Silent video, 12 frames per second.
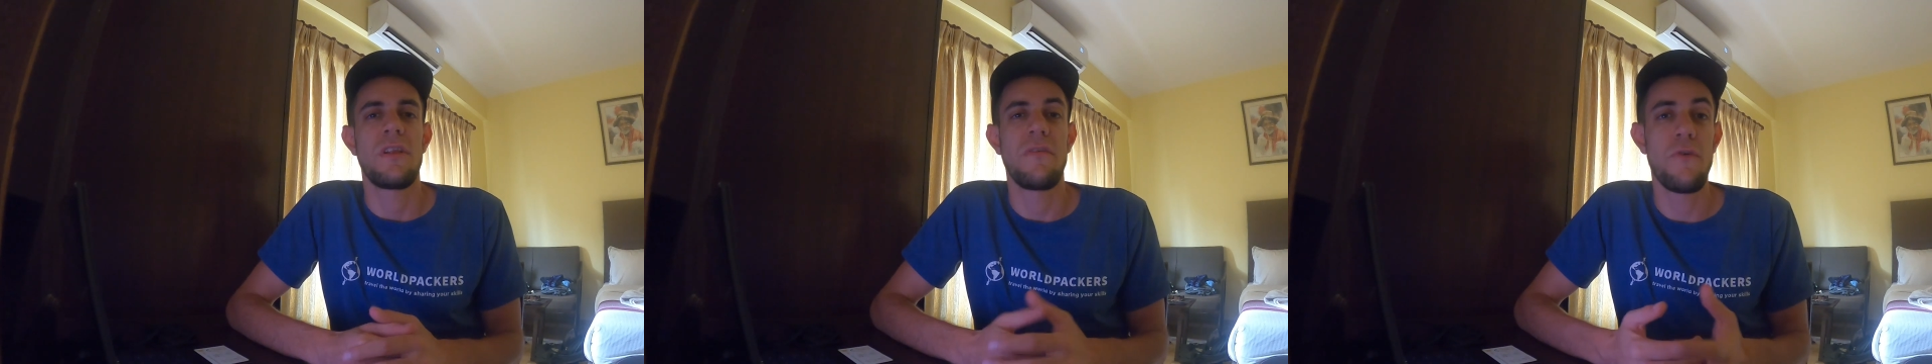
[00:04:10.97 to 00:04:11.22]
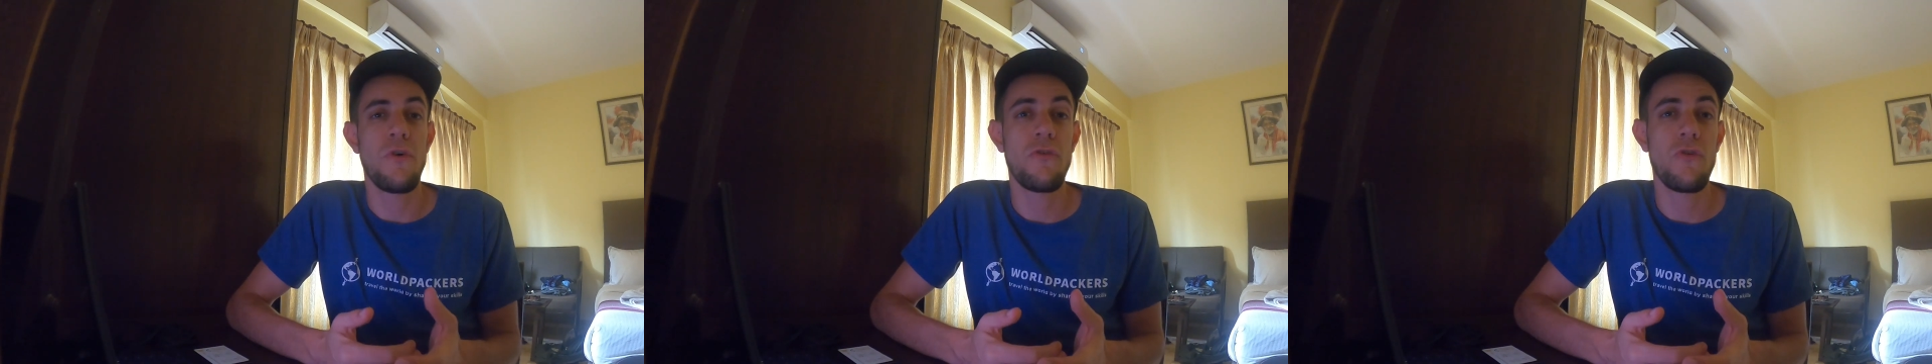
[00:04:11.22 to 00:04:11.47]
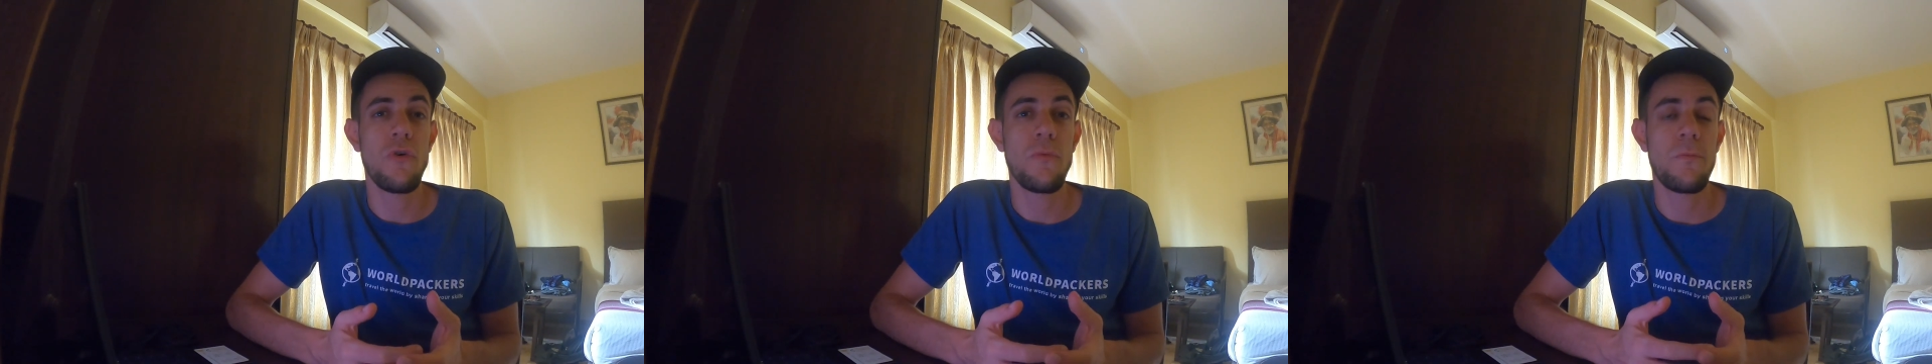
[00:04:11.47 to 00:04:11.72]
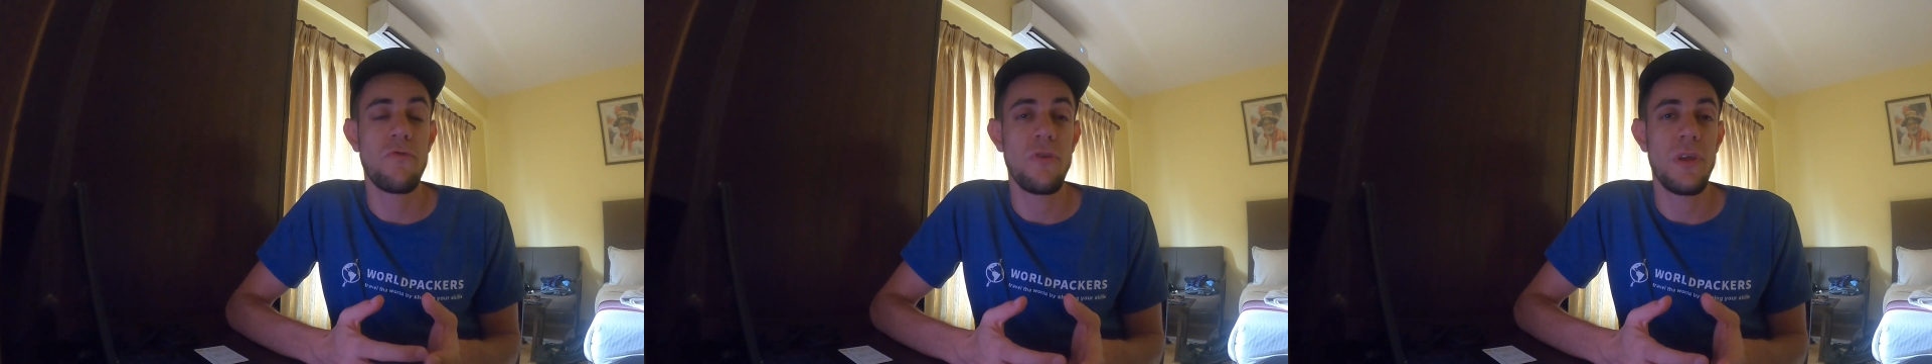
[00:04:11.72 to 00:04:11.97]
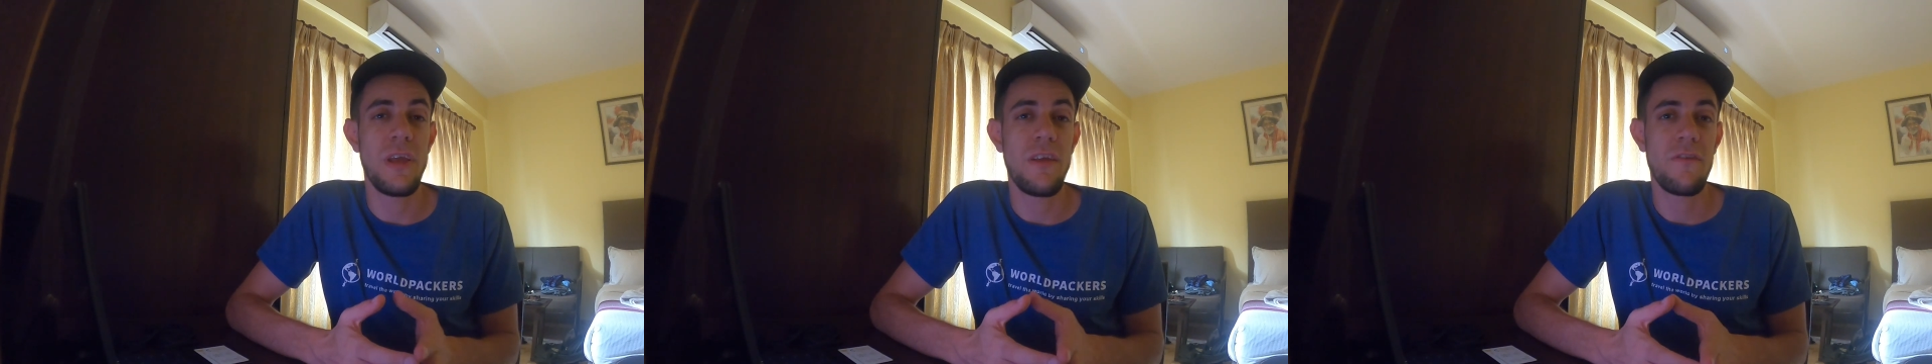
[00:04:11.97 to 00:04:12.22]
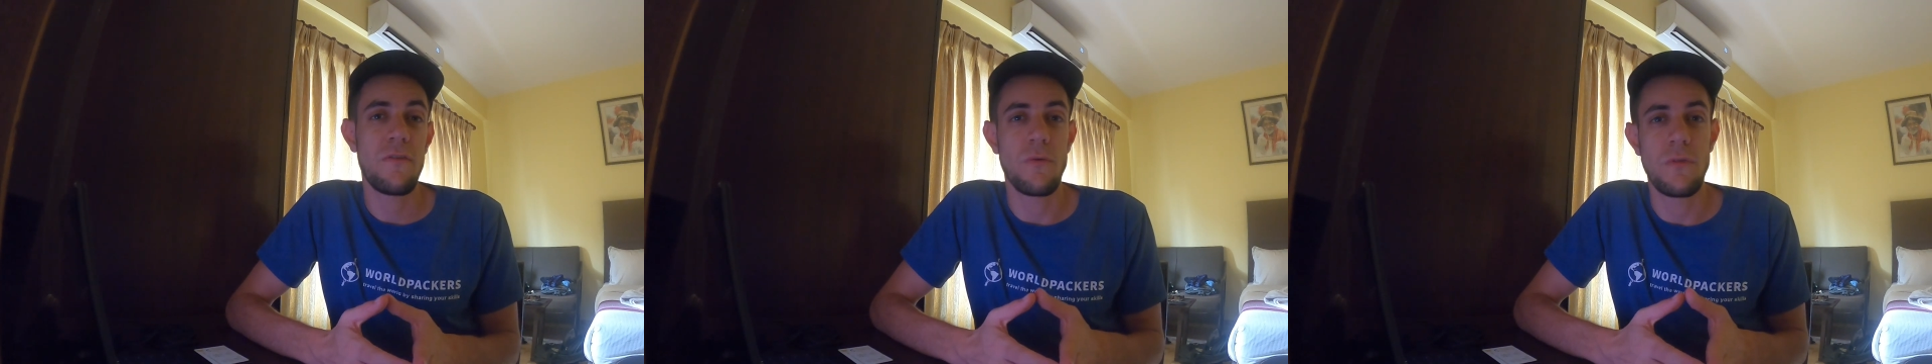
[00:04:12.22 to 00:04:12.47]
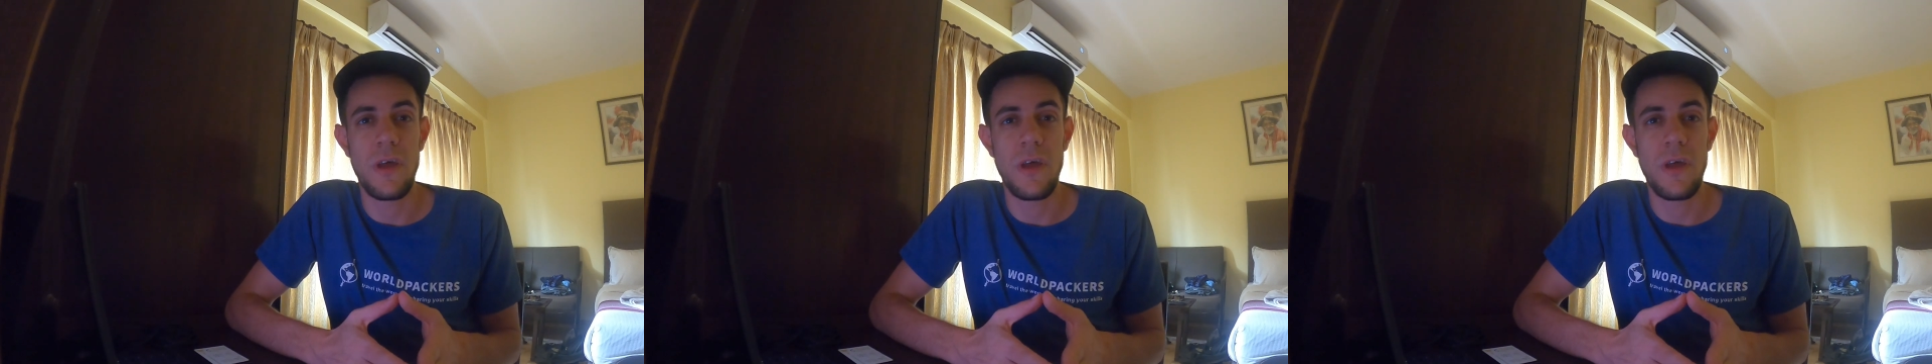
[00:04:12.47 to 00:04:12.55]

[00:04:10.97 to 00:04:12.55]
The first option is to